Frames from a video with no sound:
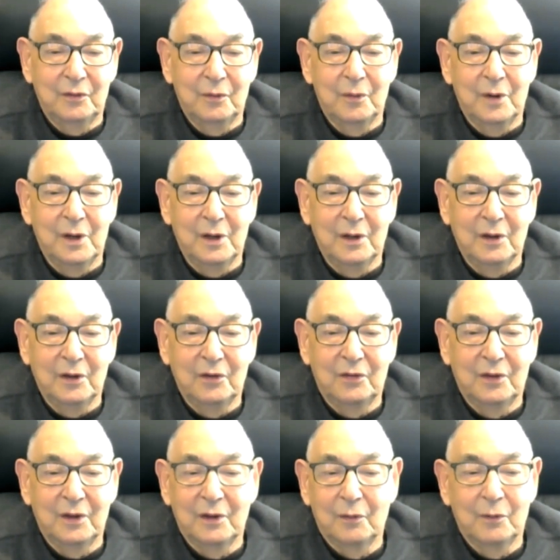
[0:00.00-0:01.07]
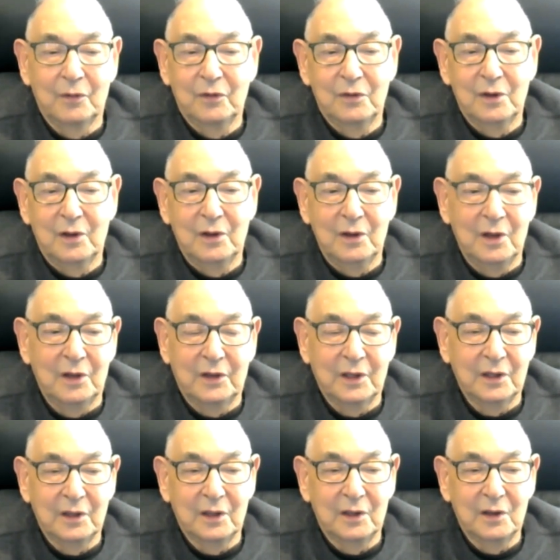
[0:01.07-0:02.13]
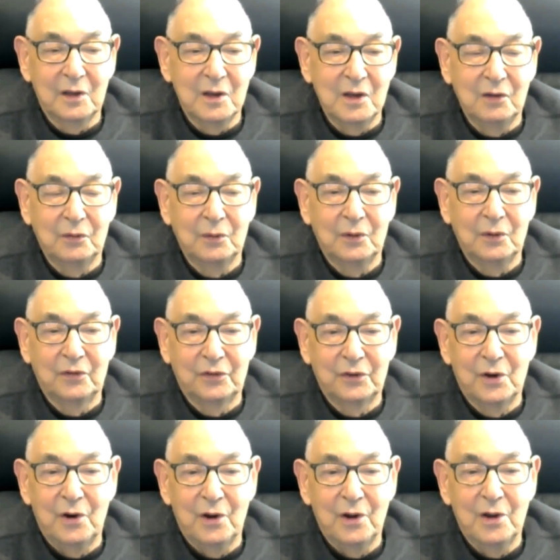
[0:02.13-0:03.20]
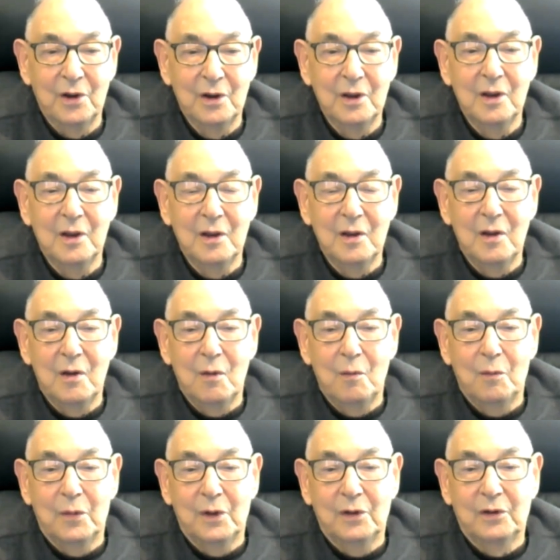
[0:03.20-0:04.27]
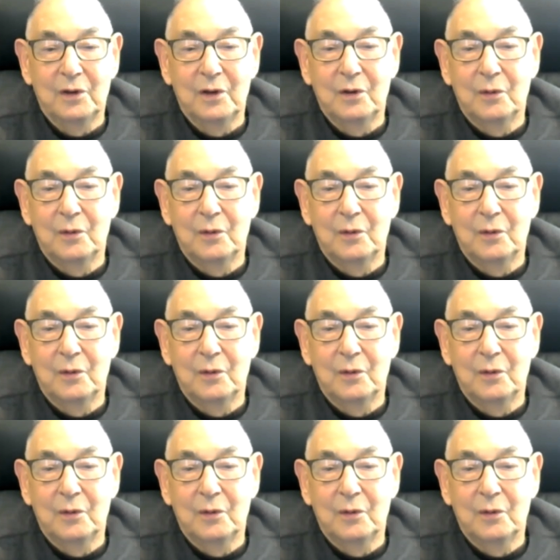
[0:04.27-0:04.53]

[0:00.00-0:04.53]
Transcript: way this with nothing that Israel started, but